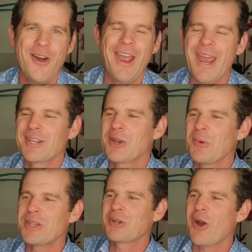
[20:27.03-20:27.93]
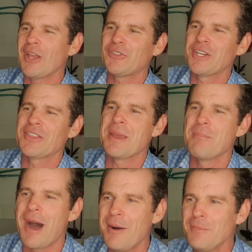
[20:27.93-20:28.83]
And when you guys think of their
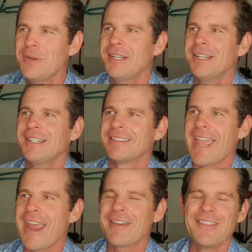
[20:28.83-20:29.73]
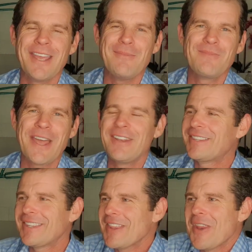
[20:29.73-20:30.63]
mum nagging them,
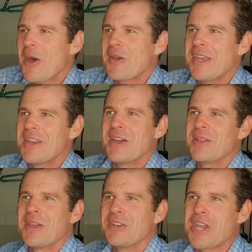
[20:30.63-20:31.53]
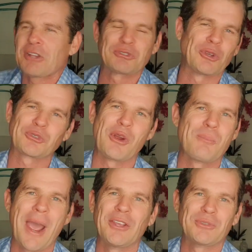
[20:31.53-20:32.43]
they're not in a
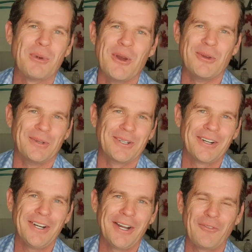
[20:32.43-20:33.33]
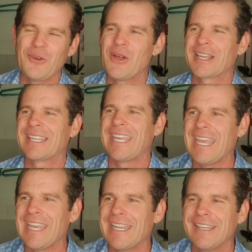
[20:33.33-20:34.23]
testosterone-based mood. All right? I feel like a
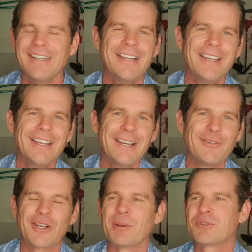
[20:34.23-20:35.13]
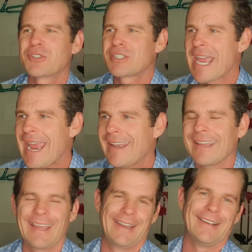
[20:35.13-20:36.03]
kid. I feel like I'm 10
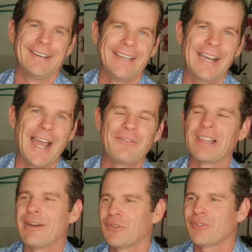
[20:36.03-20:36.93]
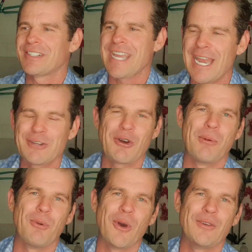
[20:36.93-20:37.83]
again. And I have the levels of a
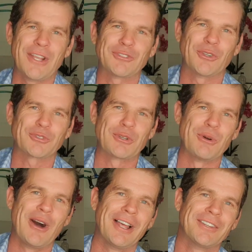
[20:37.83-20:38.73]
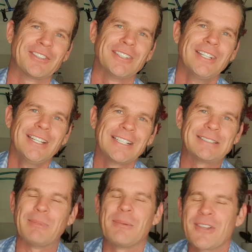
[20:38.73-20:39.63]
10-year-old boy testosterone-wise. Because
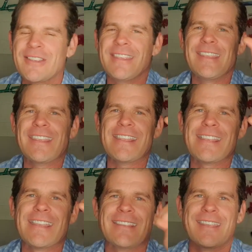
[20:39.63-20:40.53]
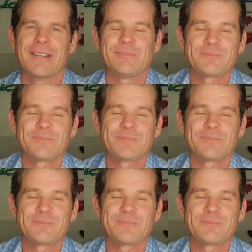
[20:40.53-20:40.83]
mum's like, yeah.